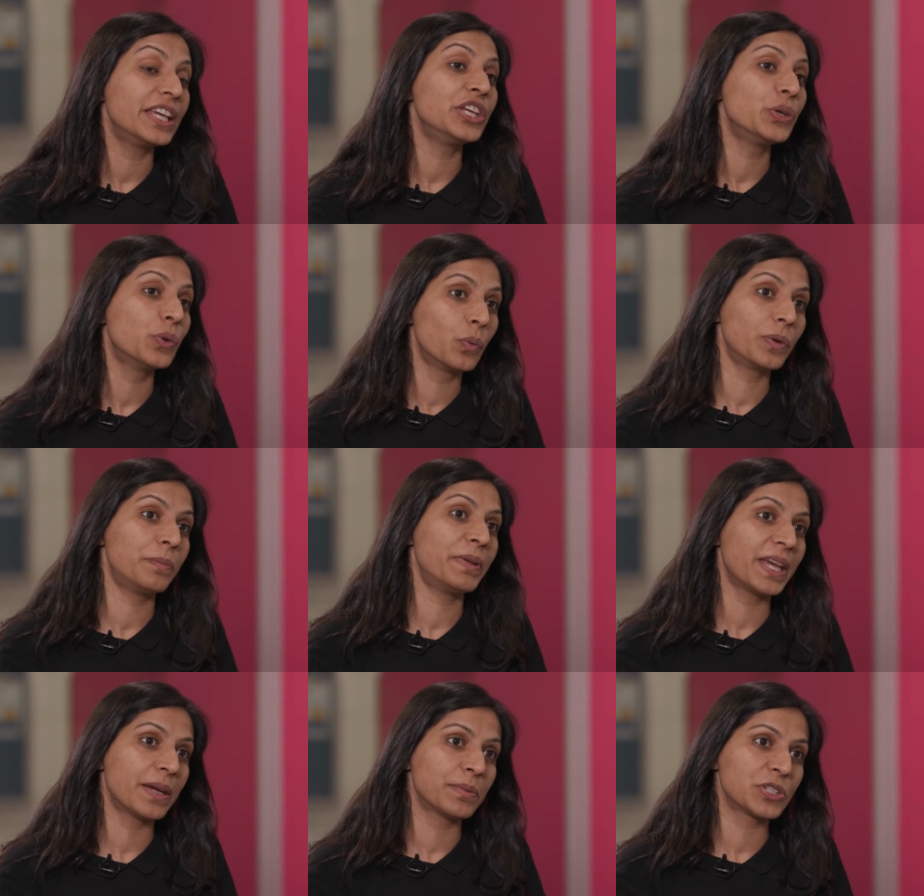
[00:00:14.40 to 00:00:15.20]
EU would
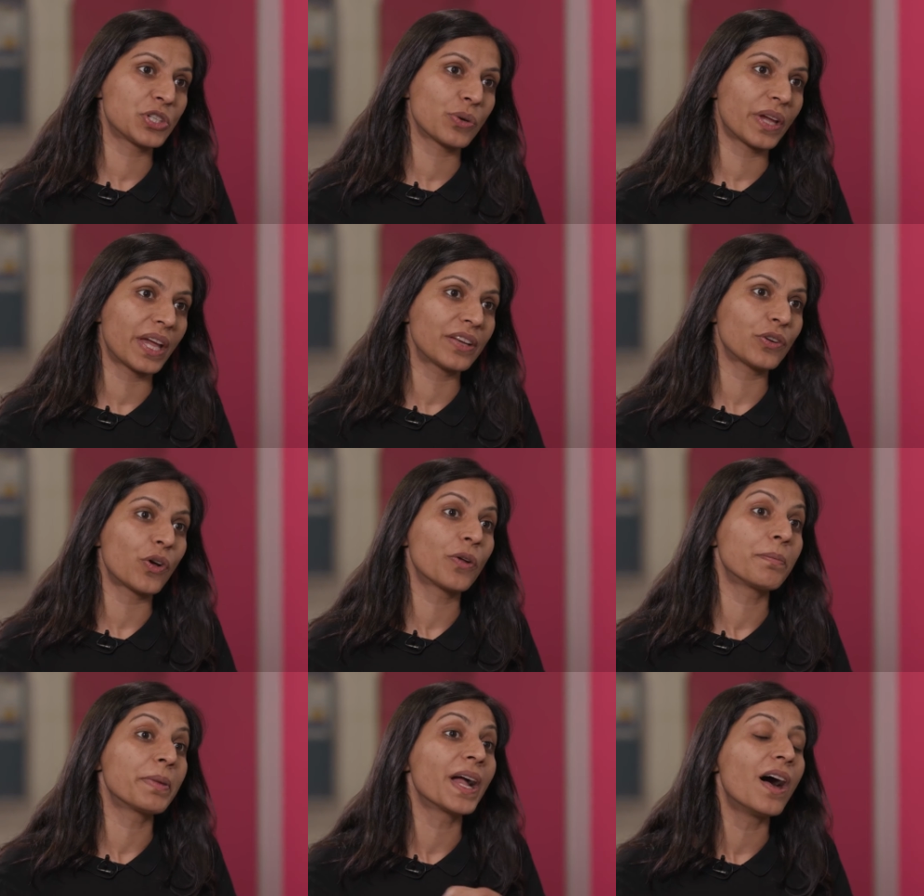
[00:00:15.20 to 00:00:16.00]
be able to get
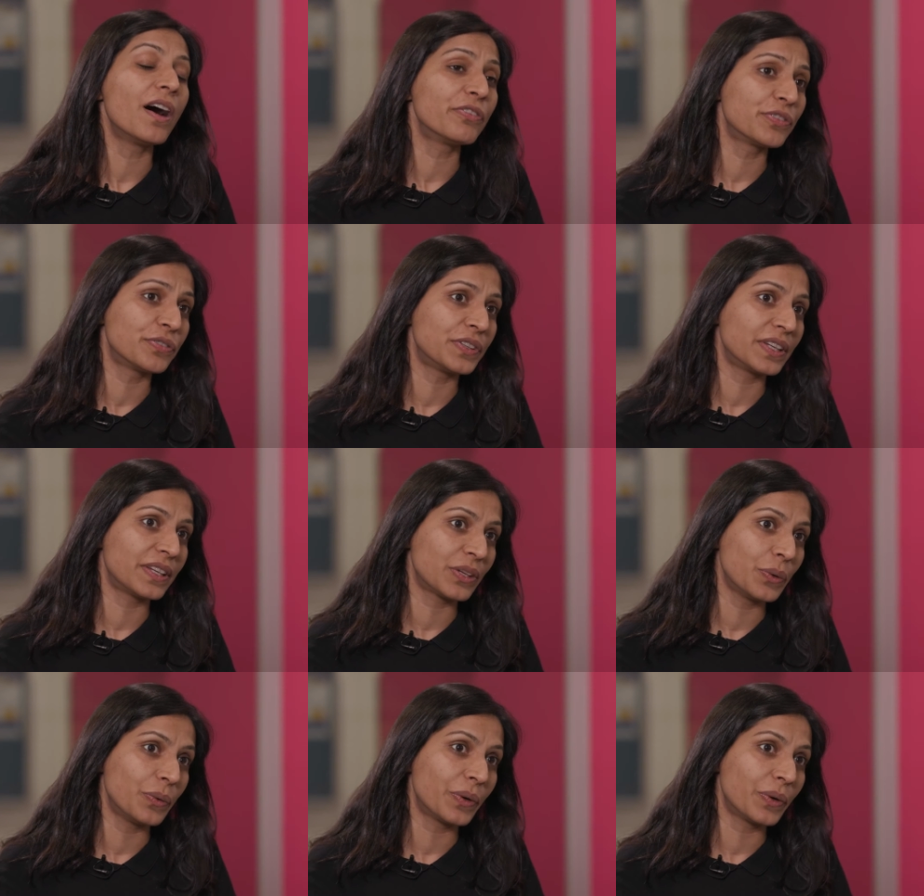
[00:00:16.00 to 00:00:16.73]
on behalf of the